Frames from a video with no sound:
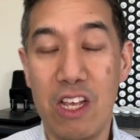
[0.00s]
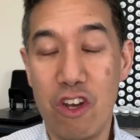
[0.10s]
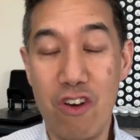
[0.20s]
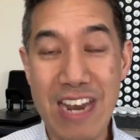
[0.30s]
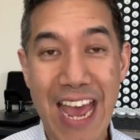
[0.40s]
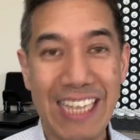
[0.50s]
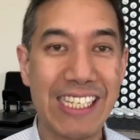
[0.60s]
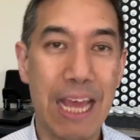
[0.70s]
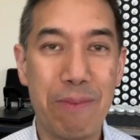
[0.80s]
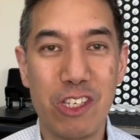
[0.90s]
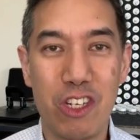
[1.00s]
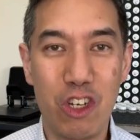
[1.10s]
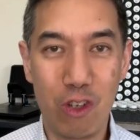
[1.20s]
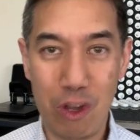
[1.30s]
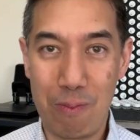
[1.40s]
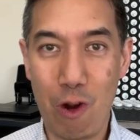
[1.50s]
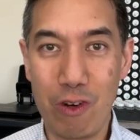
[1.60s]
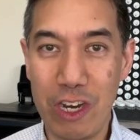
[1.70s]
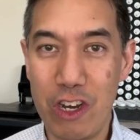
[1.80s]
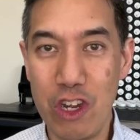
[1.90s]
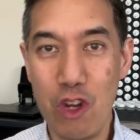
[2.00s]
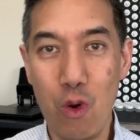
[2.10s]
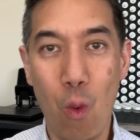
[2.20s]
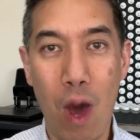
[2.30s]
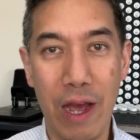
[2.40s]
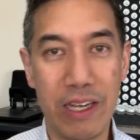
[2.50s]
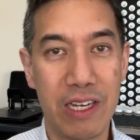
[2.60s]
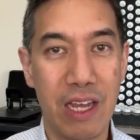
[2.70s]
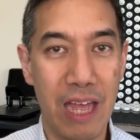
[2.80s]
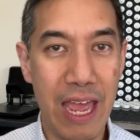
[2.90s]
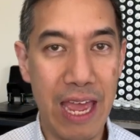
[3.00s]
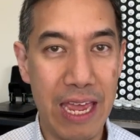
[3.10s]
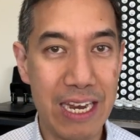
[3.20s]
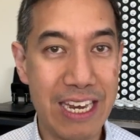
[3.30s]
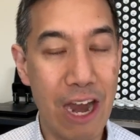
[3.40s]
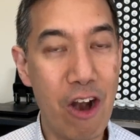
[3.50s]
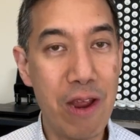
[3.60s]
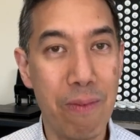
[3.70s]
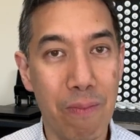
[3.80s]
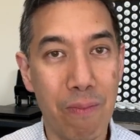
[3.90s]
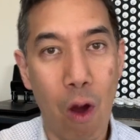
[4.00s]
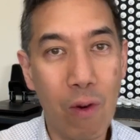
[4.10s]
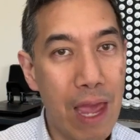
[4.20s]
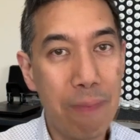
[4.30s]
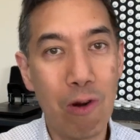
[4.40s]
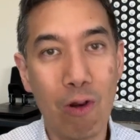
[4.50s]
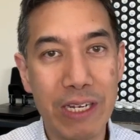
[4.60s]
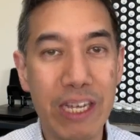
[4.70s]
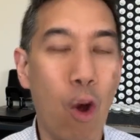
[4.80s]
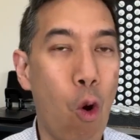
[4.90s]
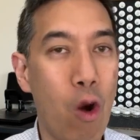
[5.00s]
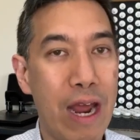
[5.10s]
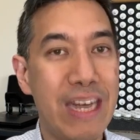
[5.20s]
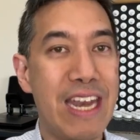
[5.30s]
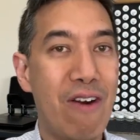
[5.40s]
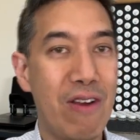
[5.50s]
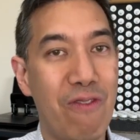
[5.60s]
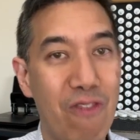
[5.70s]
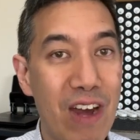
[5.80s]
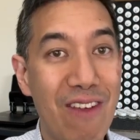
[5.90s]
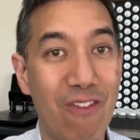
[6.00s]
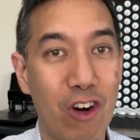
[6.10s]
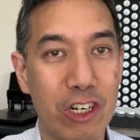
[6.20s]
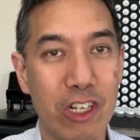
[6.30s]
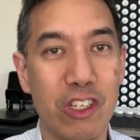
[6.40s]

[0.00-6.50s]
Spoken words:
Your next step is to choose your protein. Do you want a dairy okay protein or a dairy-free version?